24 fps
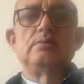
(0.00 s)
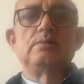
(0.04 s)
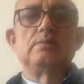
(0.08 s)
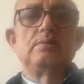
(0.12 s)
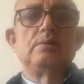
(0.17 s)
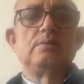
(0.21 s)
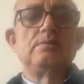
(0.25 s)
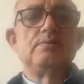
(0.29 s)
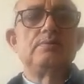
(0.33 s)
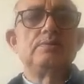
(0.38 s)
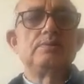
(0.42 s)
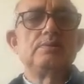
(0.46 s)

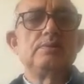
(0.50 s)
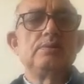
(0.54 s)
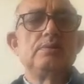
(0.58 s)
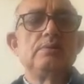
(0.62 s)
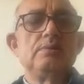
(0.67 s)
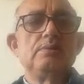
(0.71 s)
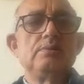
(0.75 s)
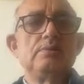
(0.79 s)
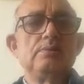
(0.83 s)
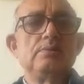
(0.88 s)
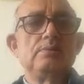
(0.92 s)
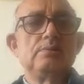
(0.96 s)

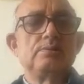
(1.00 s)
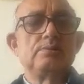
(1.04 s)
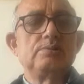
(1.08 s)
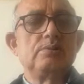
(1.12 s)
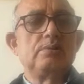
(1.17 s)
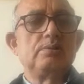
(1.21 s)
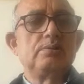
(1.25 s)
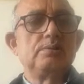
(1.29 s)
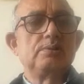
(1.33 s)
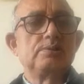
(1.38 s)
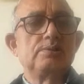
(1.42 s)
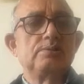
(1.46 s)
conventional
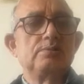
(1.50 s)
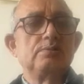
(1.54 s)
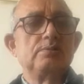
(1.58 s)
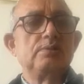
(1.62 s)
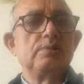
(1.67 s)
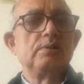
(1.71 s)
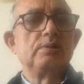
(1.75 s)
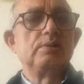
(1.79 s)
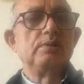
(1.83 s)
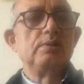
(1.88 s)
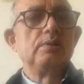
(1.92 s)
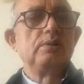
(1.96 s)
short story.